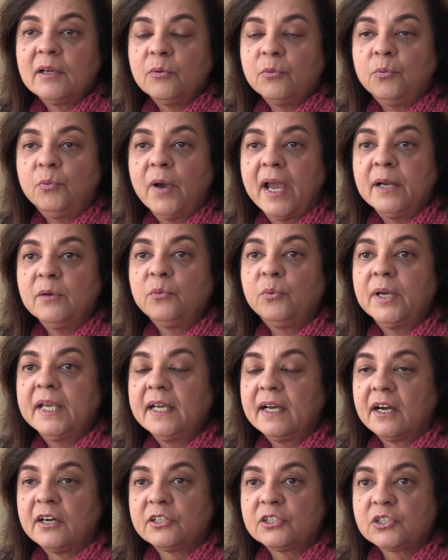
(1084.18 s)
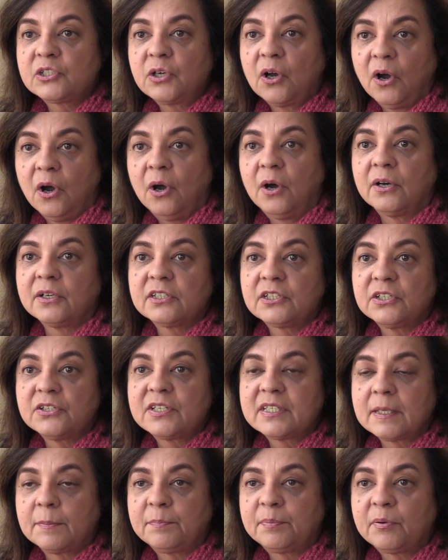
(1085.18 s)
when we are taught to
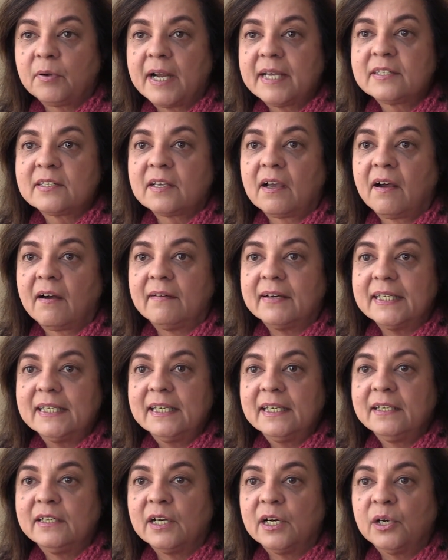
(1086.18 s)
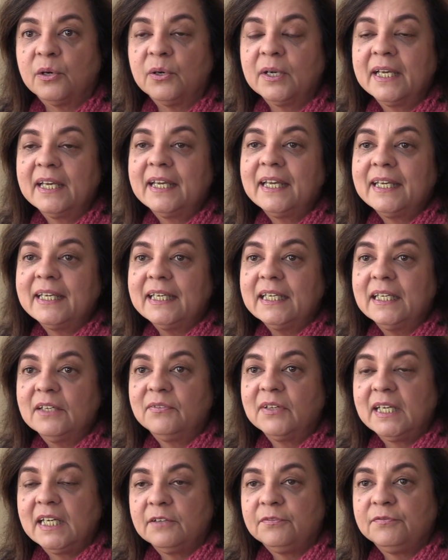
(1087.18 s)
suppress our ego,
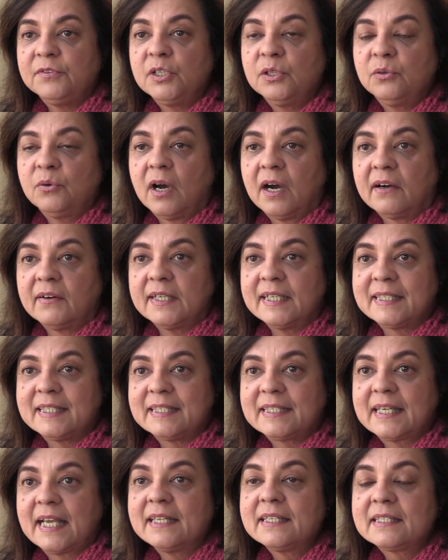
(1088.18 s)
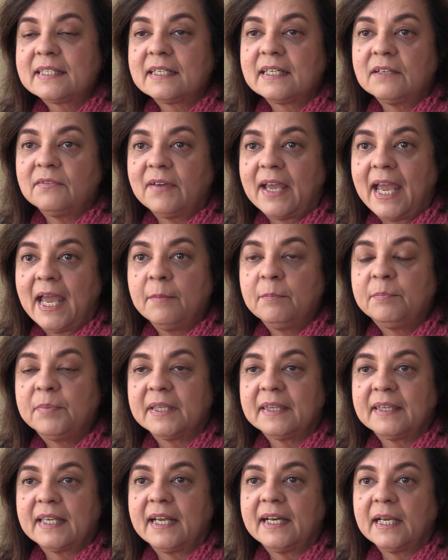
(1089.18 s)
even if you are a sensitive,
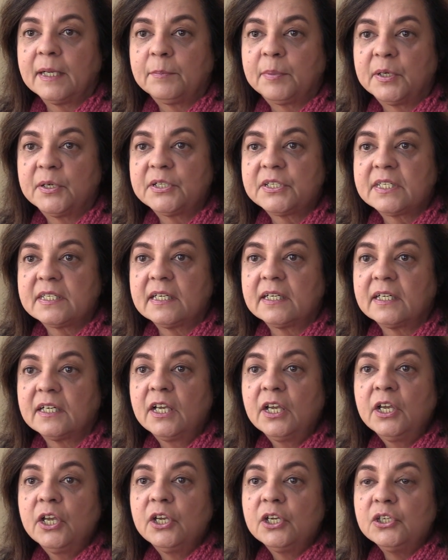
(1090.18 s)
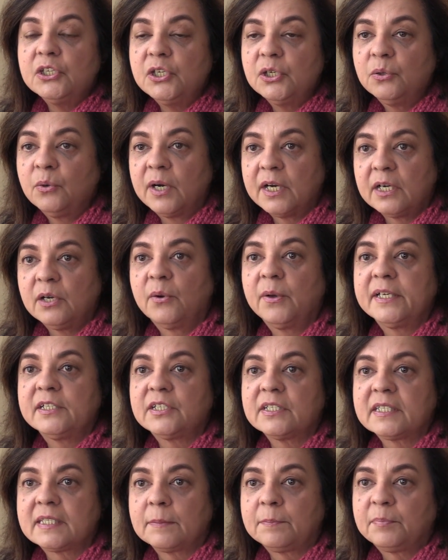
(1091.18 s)
empathetic person, you are going
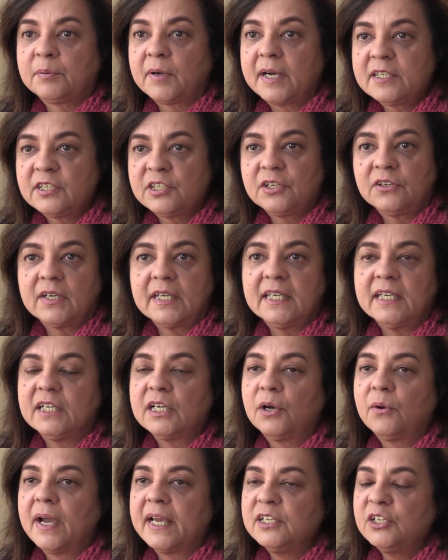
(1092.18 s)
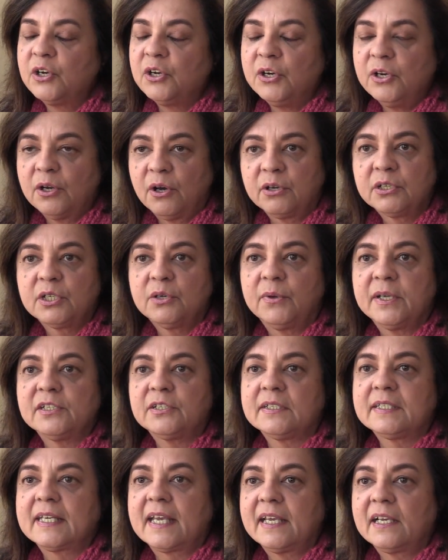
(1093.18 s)
to suppress your ego and you're not going
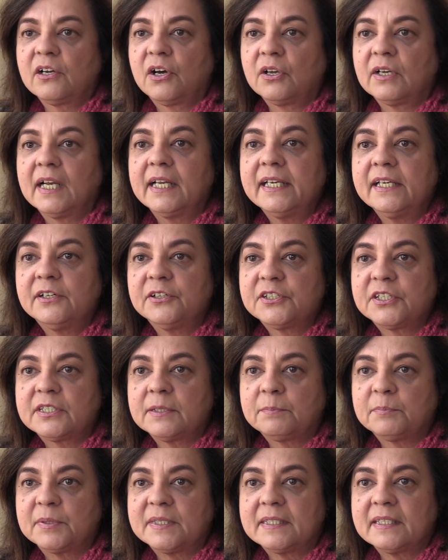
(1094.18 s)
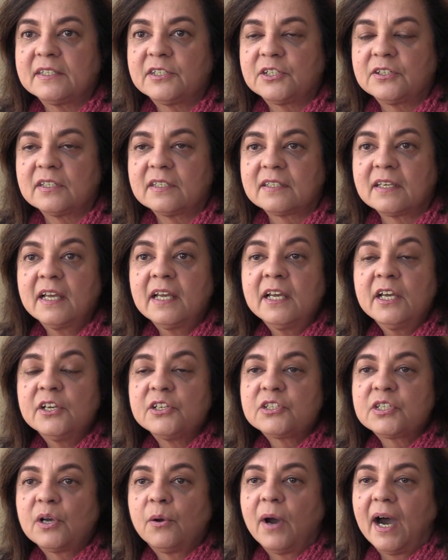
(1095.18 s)
to take on leadership positions.
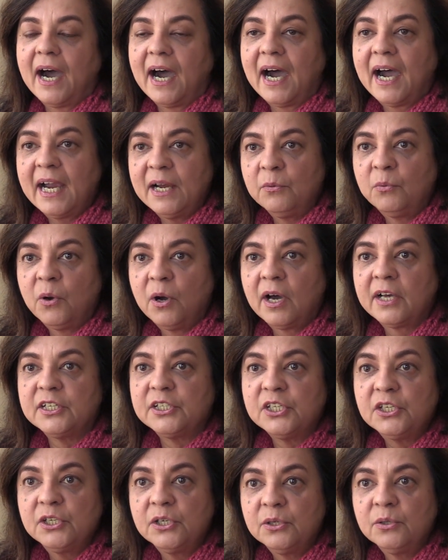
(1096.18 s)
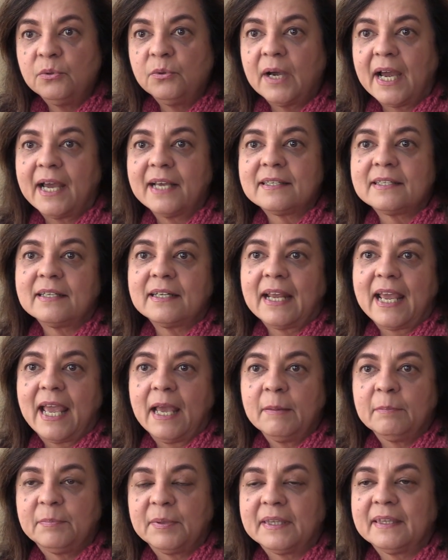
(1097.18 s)
So I want you, as an
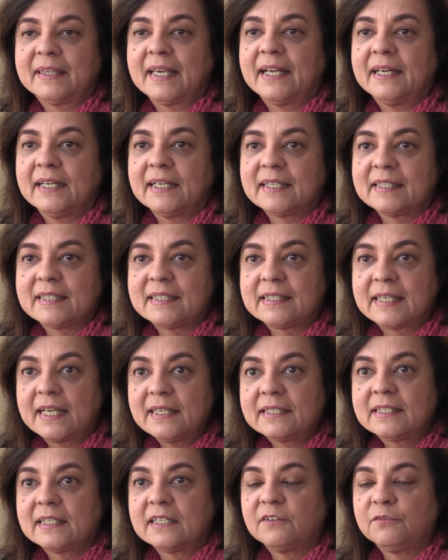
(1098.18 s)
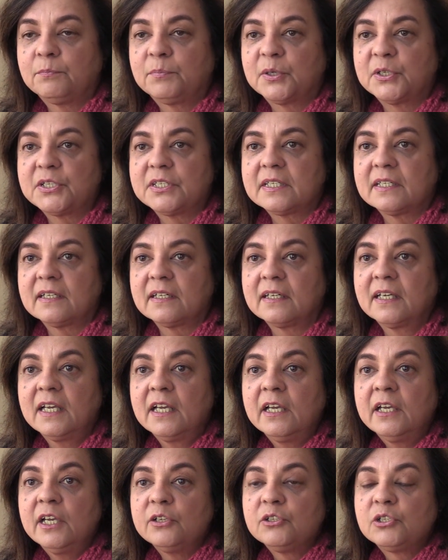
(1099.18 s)
empathetic, sensitive person,
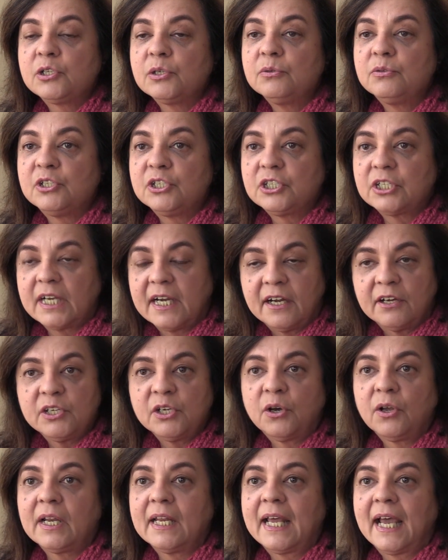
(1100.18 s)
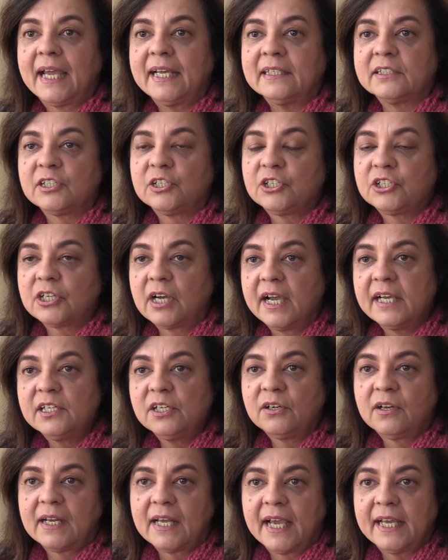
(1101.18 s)
to share your light, shine
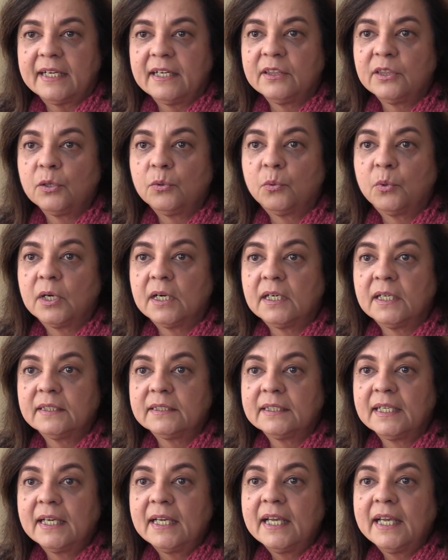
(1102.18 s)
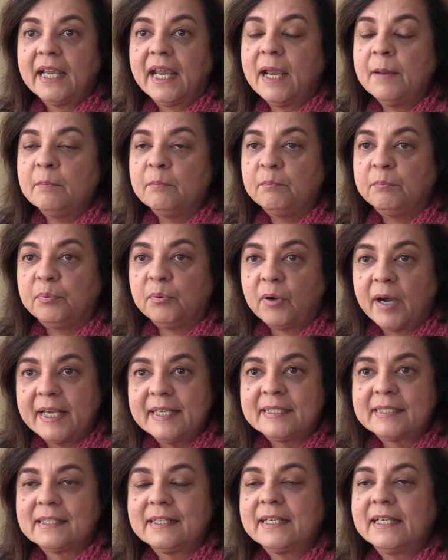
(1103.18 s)
your light in the world,
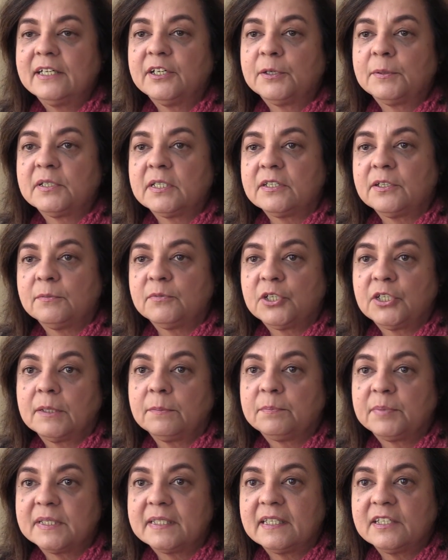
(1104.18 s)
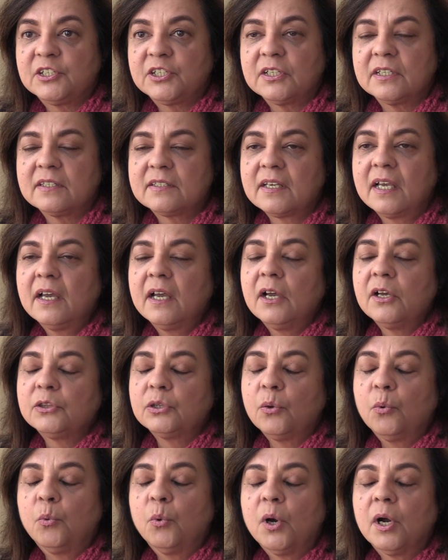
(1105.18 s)
embrace leadership positions,
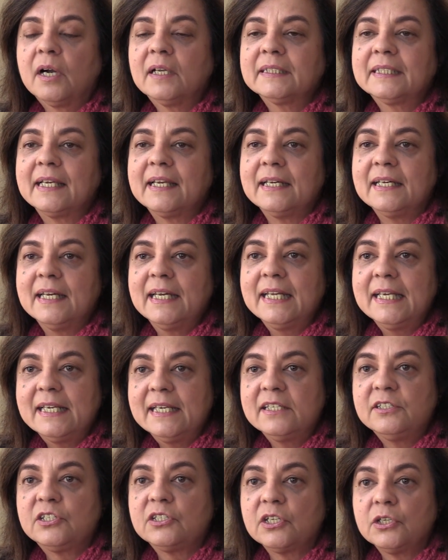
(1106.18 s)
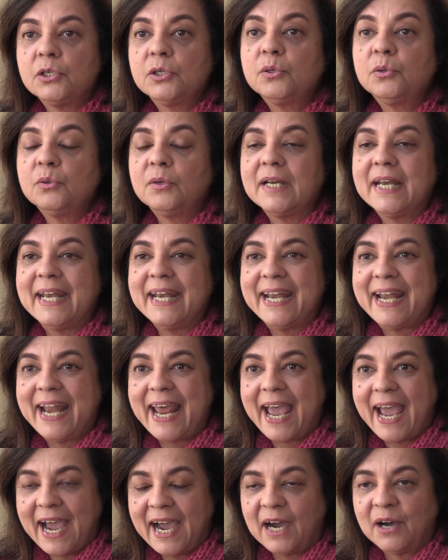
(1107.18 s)
the world needs you
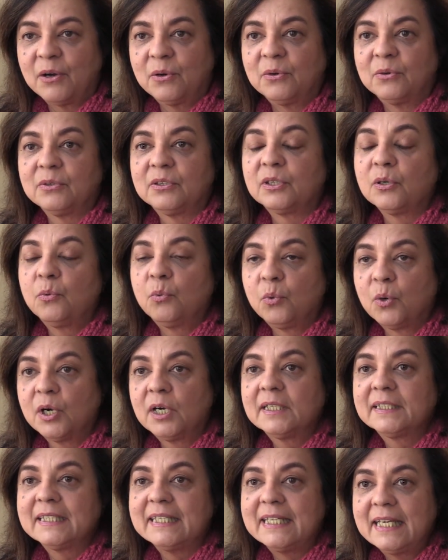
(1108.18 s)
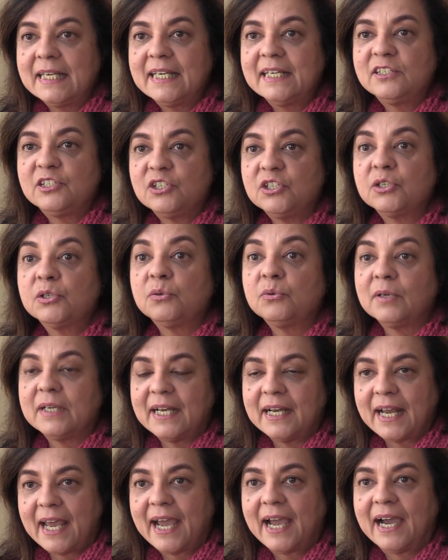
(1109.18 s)
now. The world needs you
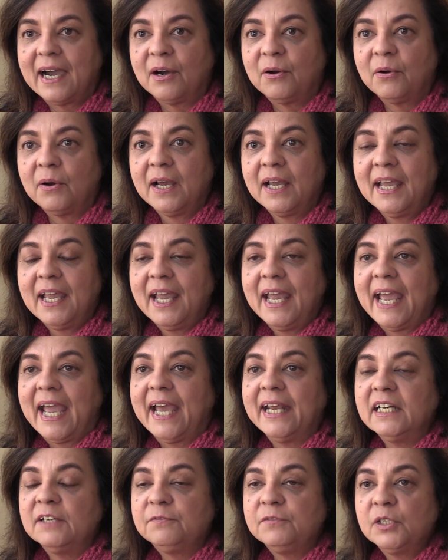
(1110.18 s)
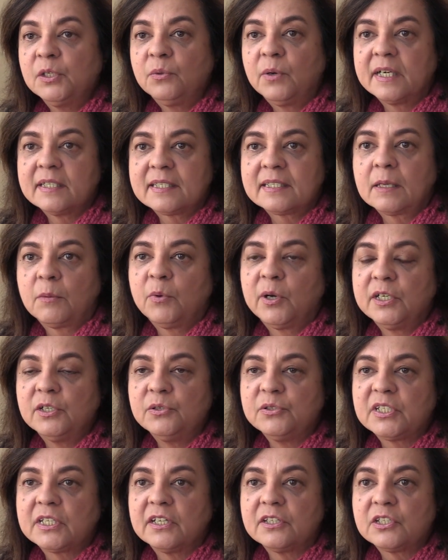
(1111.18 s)
now. And if you are someone
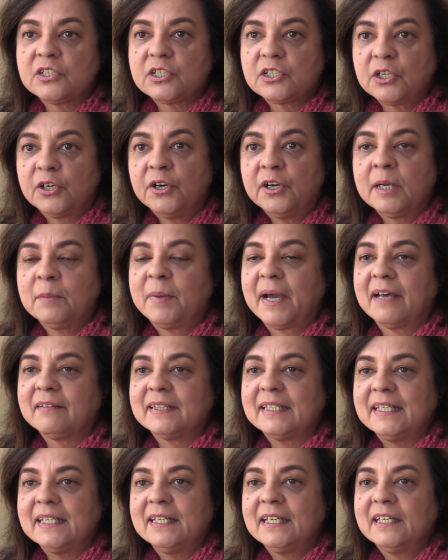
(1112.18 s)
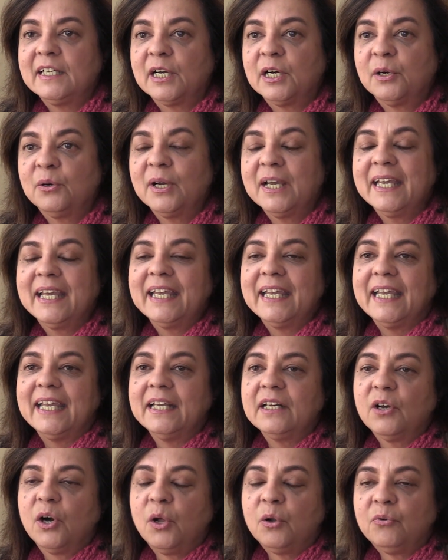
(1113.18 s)
who's concerned about the ego,
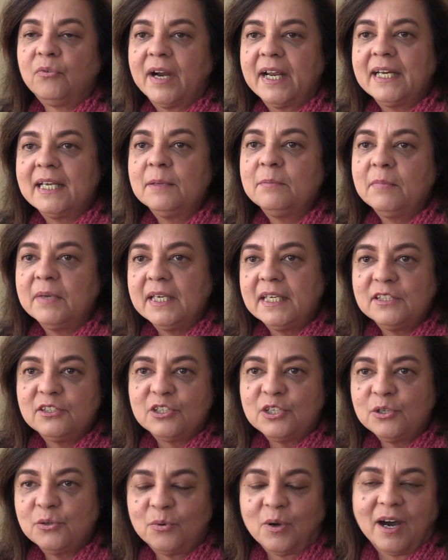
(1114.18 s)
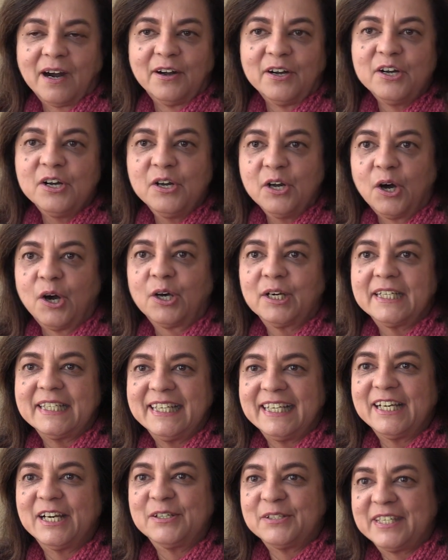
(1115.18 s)
it already means you are not
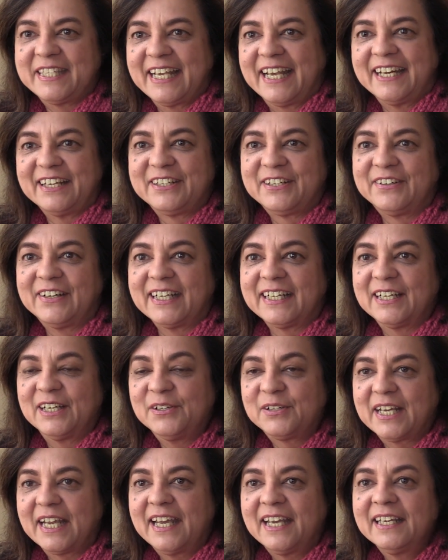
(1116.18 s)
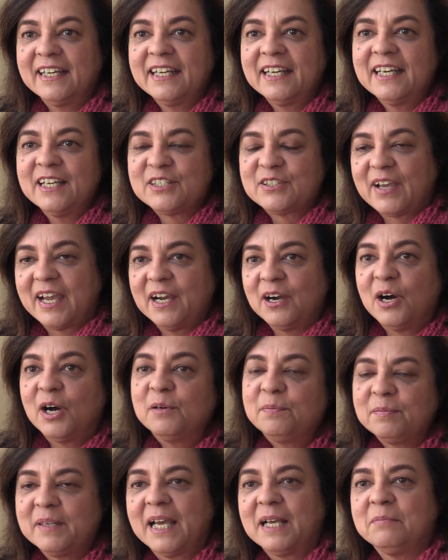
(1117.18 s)
egocentric, okay? So I
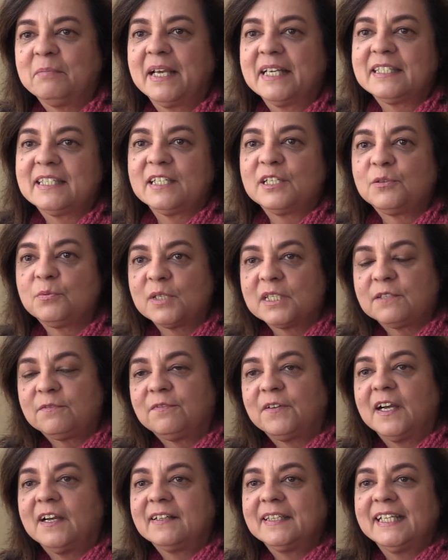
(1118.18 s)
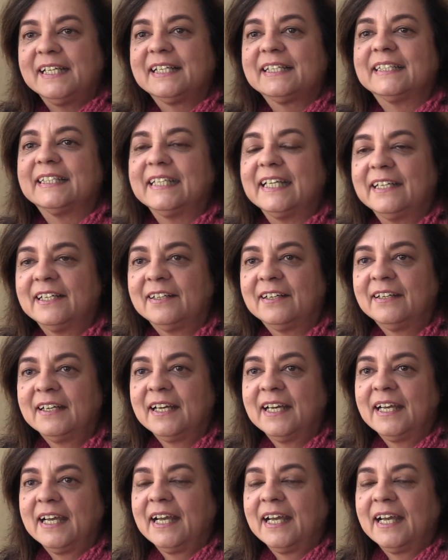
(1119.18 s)
hope that message was fairly clear.